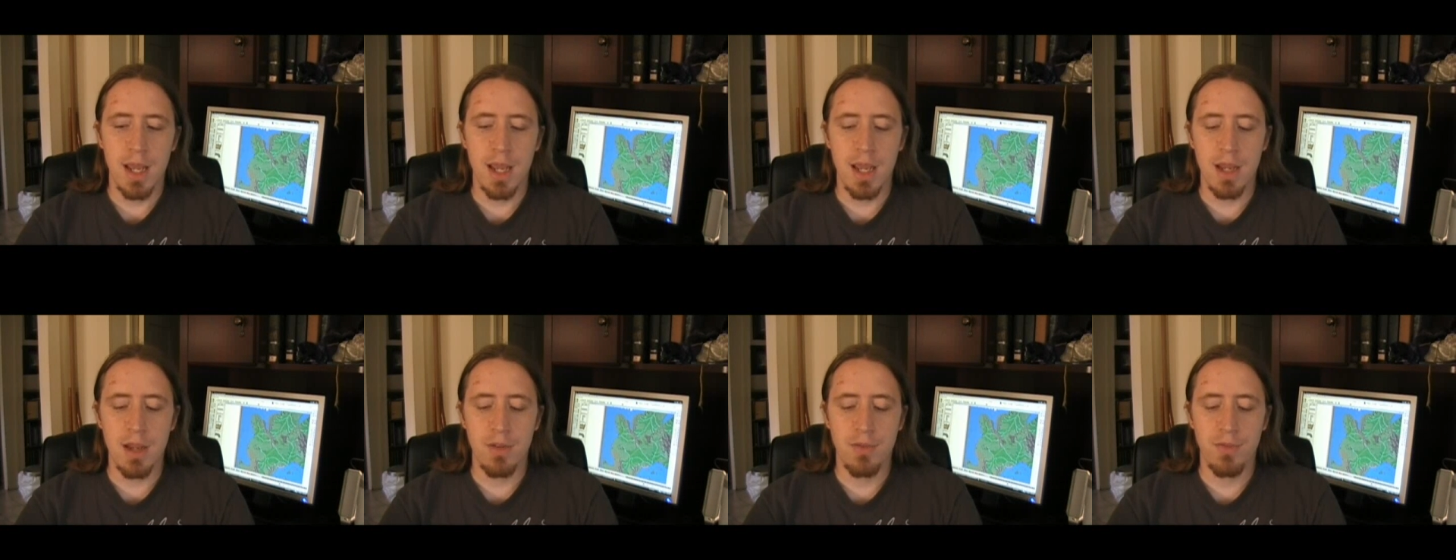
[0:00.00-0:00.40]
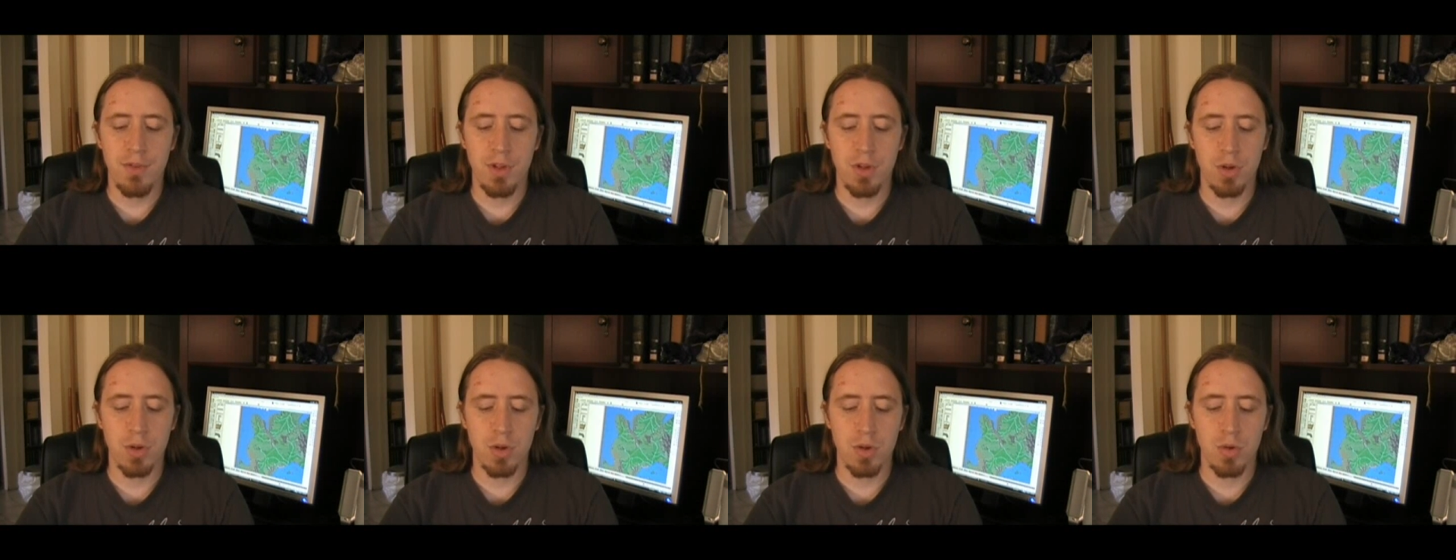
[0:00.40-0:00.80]
if
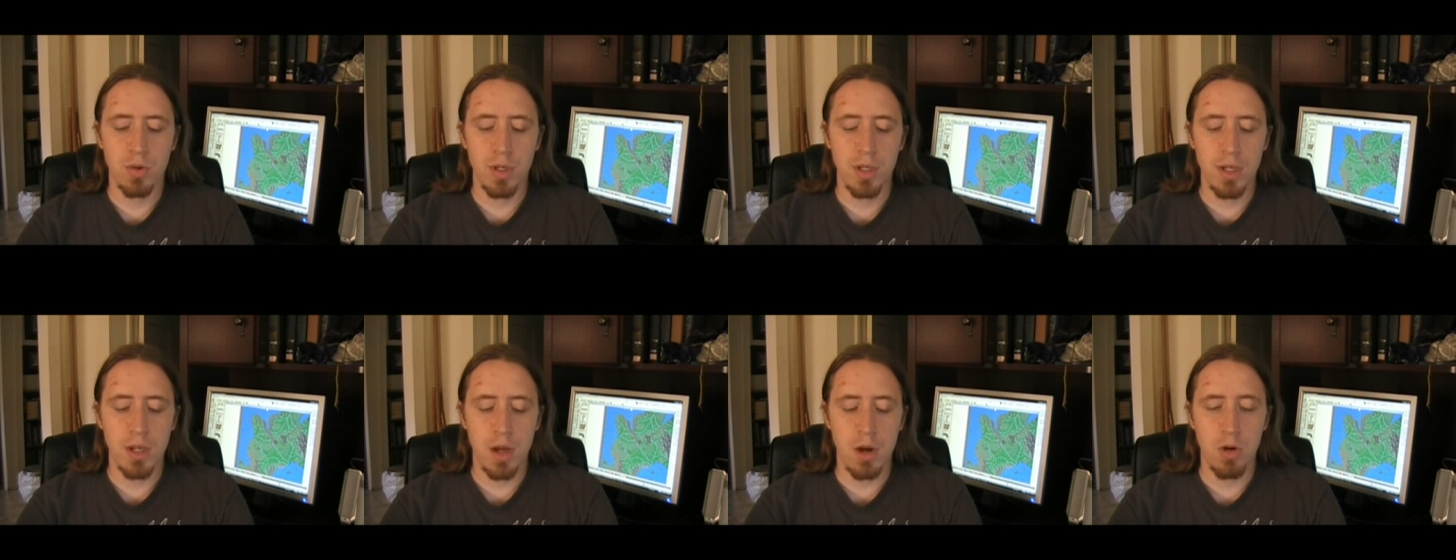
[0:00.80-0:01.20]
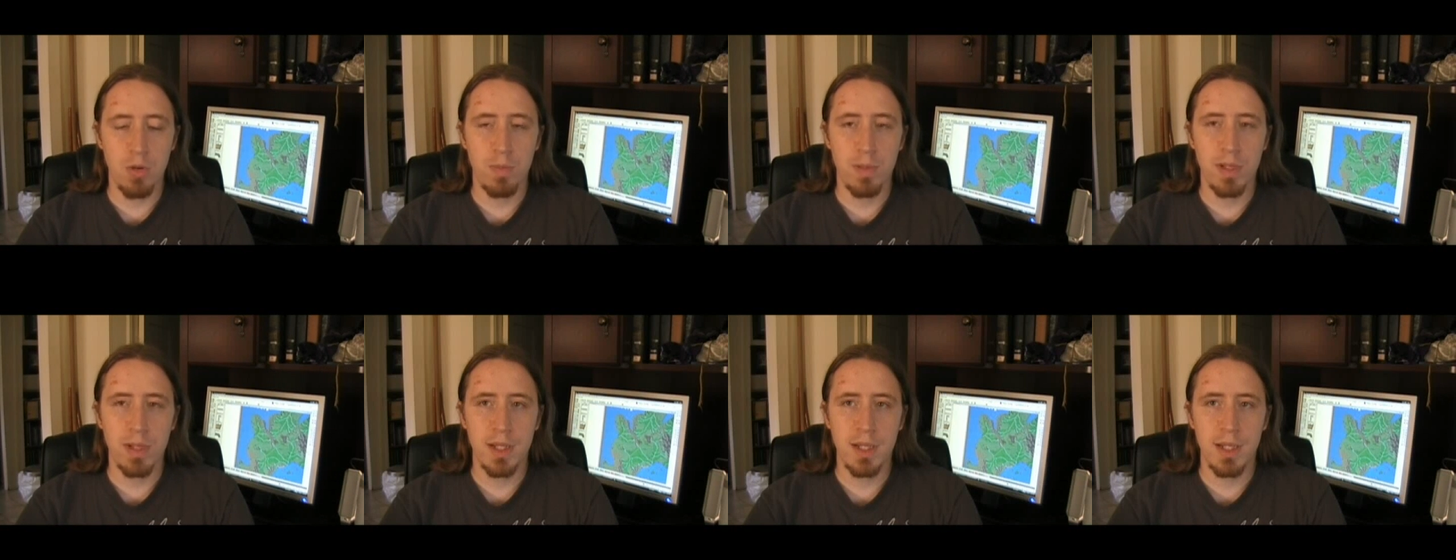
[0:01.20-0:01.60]
you're going to
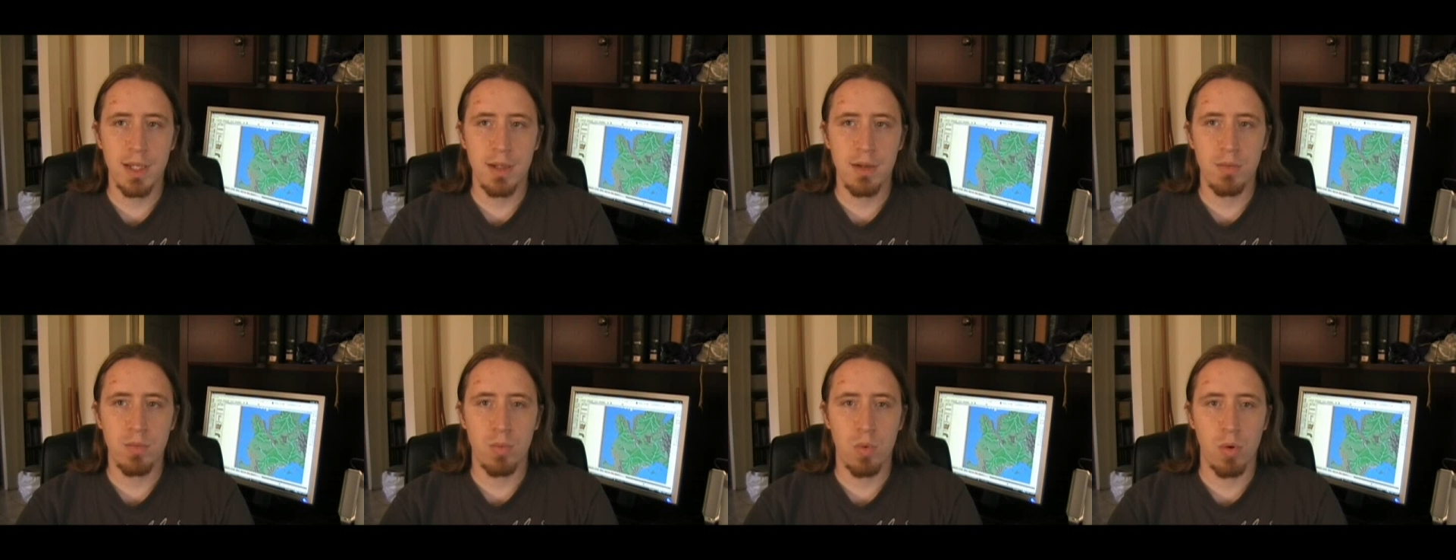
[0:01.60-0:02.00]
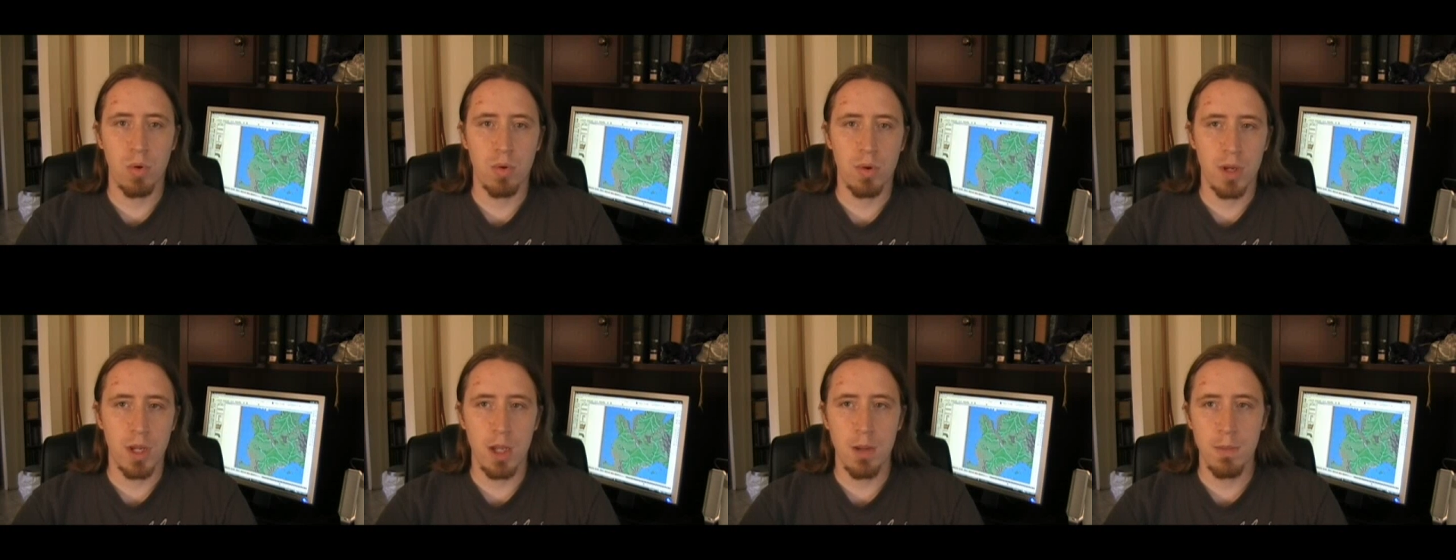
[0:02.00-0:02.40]
open the
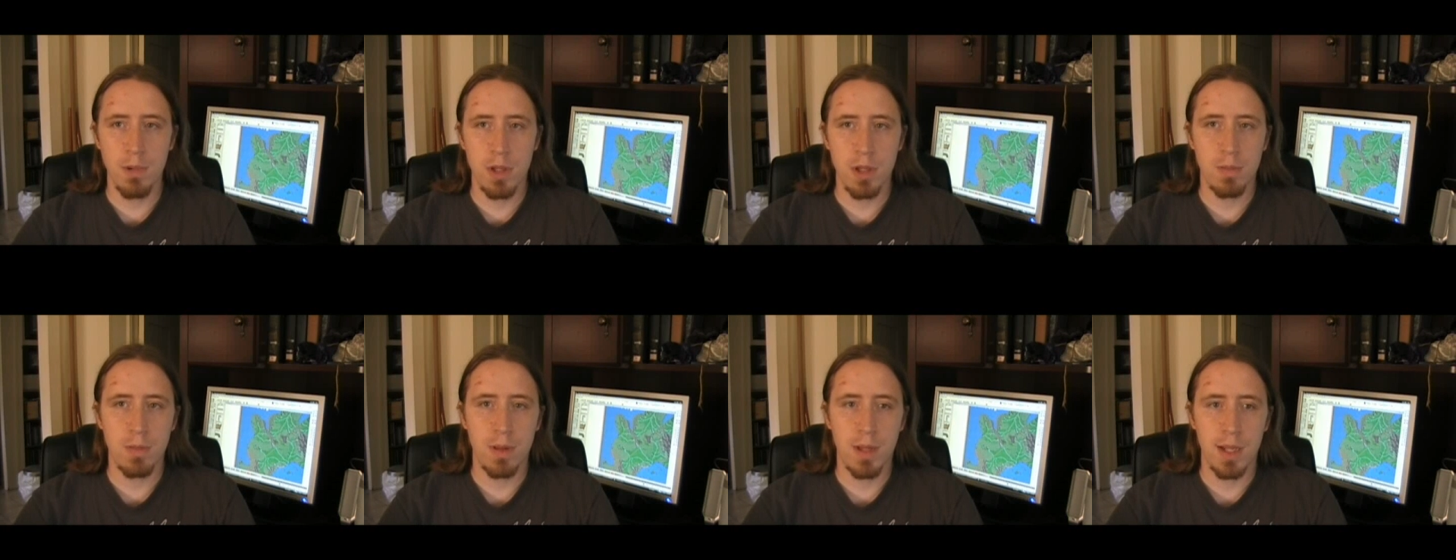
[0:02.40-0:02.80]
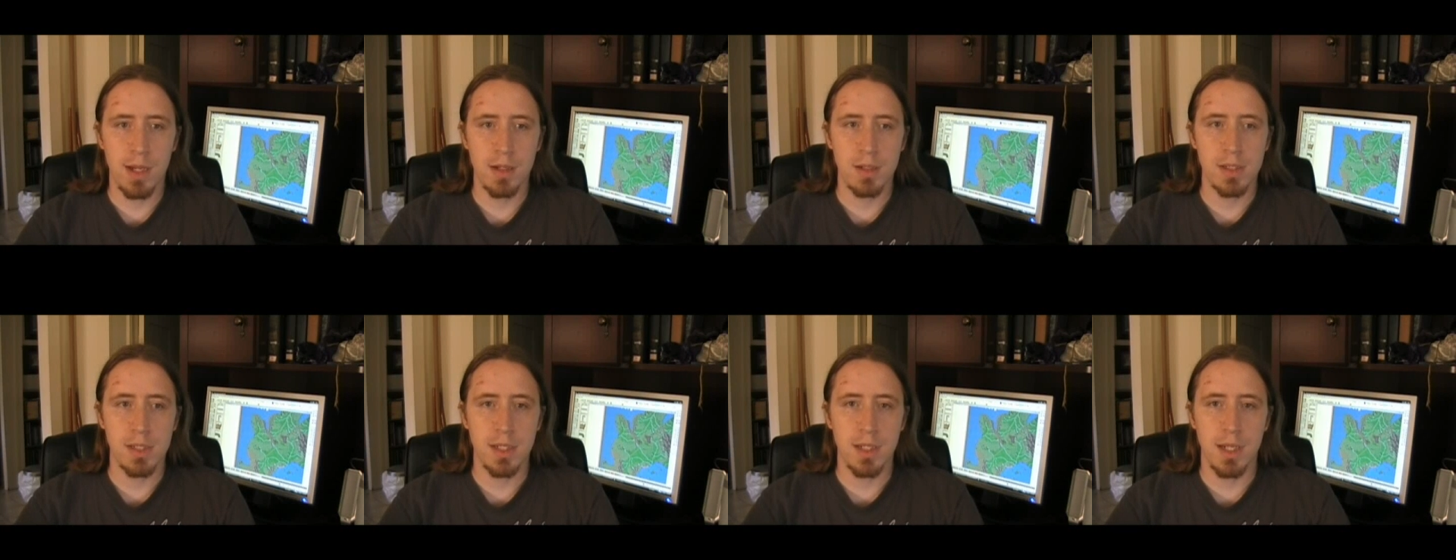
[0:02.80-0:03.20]
world up to the
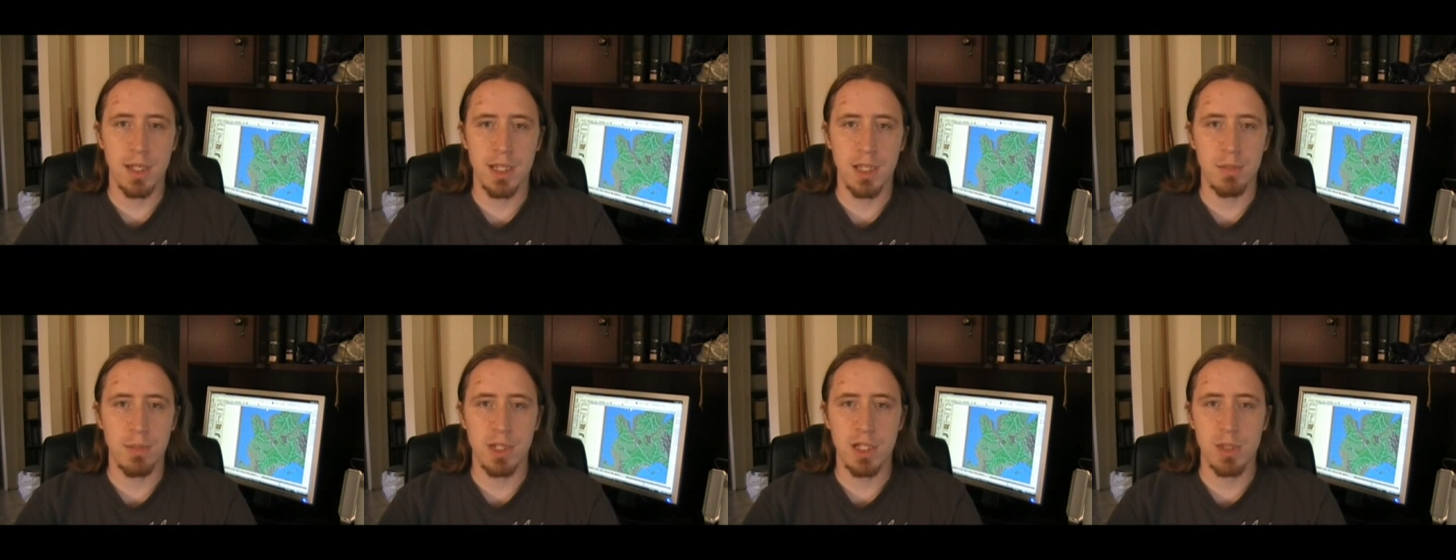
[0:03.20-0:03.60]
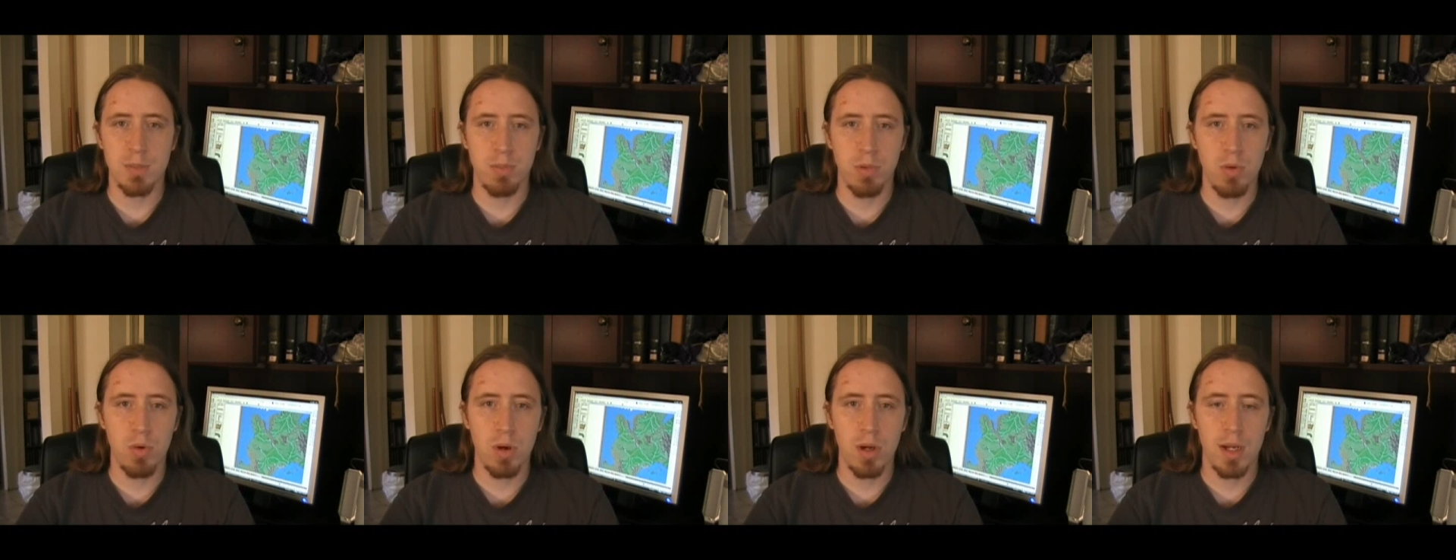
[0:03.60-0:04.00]
players and let them
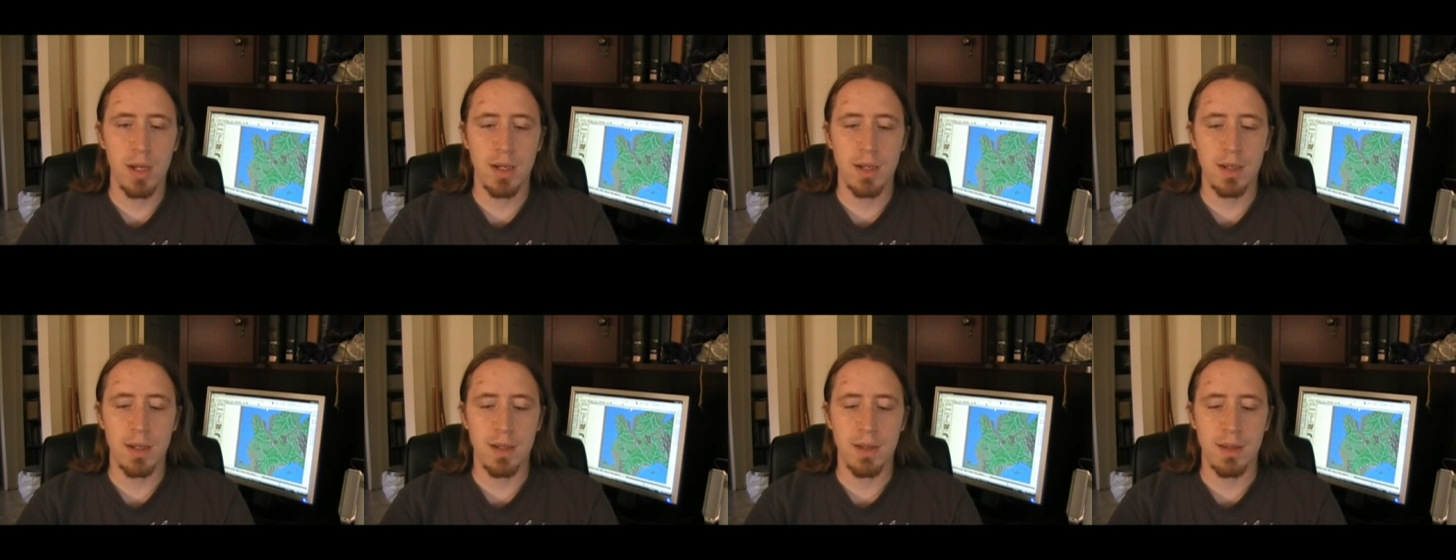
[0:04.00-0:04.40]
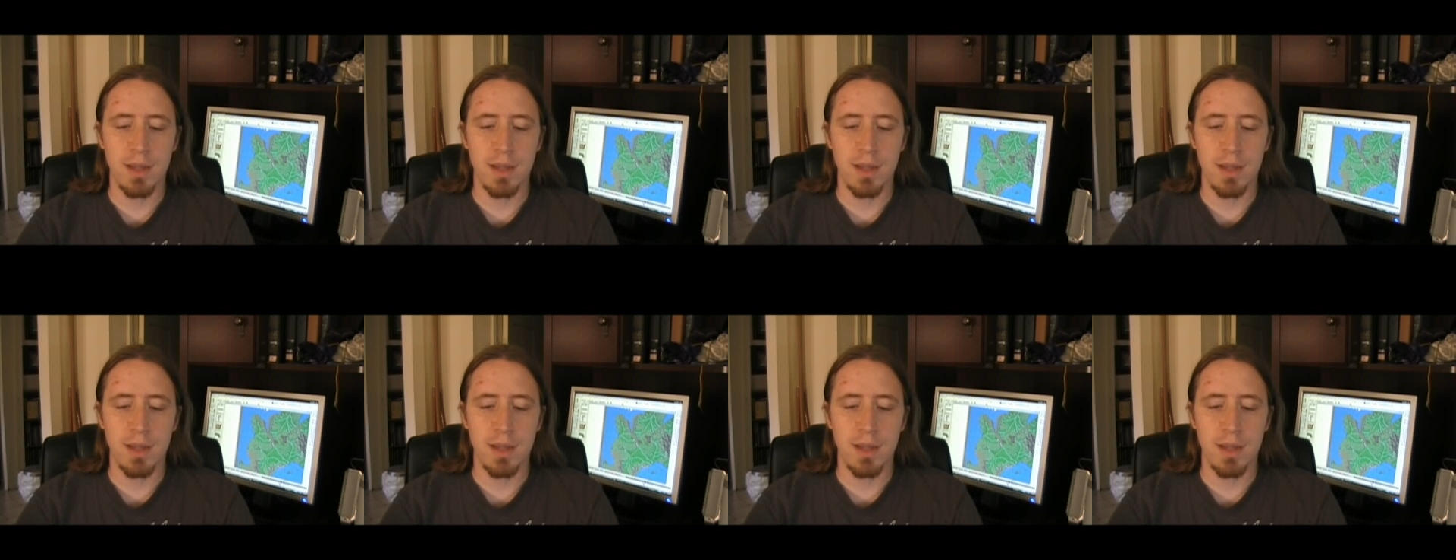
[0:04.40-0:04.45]
explore it,